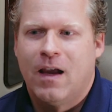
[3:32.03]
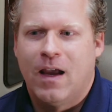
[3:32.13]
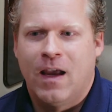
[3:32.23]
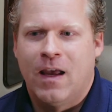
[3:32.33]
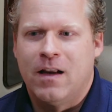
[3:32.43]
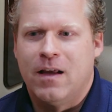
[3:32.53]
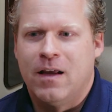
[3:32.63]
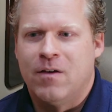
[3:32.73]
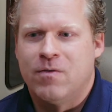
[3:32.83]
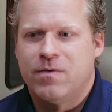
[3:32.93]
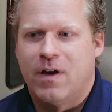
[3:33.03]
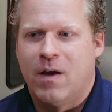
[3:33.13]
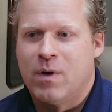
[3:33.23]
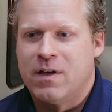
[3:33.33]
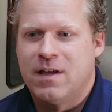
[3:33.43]
And if I
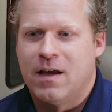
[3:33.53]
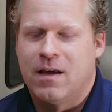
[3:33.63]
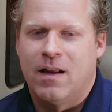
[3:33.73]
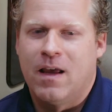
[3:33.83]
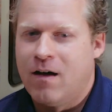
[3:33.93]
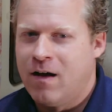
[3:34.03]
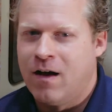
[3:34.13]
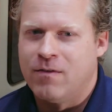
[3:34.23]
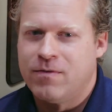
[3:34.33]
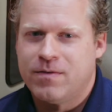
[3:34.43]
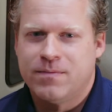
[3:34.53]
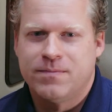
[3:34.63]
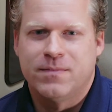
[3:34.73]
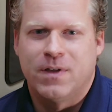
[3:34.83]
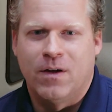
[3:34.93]
want to take a day off,
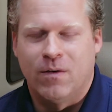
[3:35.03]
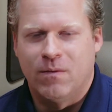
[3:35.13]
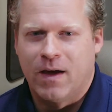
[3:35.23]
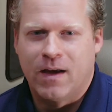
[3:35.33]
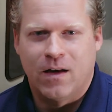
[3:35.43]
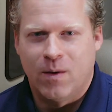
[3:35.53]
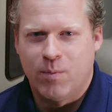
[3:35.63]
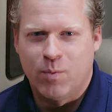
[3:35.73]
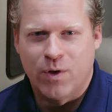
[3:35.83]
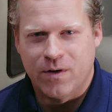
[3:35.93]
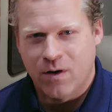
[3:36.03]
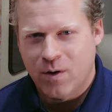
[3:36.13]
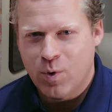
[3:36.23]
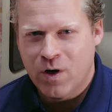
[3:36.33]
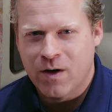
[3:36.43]
you know, I can help them with their
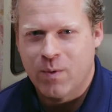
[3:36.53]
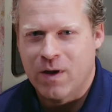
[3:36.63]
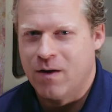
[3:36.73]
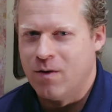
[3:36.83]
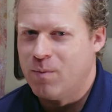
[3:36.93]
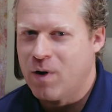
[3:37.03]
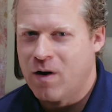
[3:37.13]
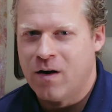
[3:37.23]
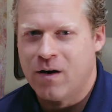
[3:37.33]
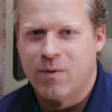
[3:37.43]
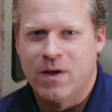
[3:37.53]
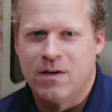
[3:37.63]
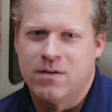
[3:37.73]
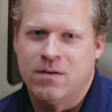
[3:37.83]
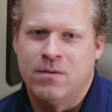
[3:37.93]
homework. We can go to the park. We can
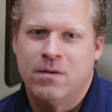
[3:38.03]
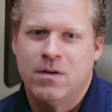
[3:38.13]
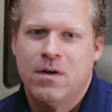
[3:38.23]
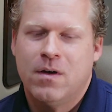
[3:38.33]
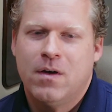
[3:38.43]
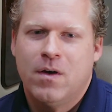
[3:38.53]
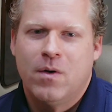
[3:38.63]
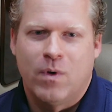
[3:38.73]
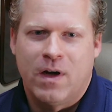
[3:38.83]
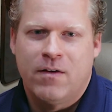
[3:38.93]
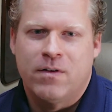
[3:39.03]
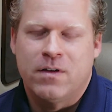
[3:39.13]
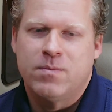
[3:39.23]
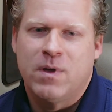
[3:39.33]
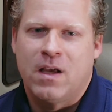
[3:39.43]
do whatever
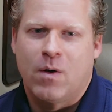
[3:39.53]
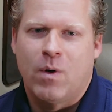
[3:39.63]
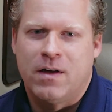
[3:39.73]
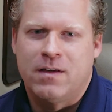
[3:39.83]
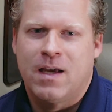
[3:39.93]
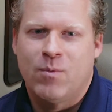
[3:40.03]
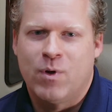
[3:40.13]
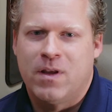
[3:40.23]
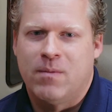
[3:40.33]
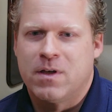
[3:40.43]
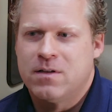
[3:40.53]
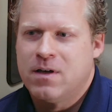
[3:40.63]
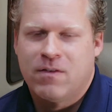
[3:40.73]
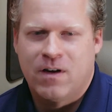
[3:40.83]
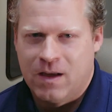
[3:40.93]
and spend that quality time with them, because you're
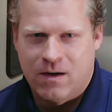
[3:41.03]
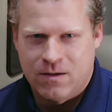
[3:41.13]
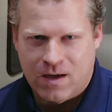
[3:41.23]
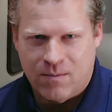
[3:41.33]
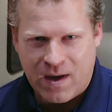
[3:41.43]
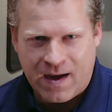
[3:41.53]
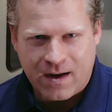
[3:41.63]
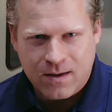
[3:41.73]
never going to get your time back.